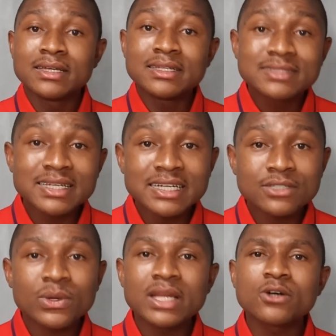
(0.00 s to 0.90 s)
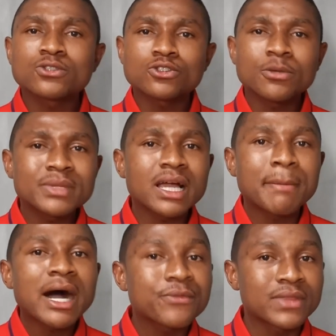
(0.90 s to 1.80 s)
intellectually, or something
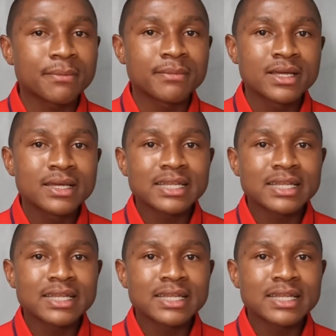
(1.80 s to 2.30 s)
about them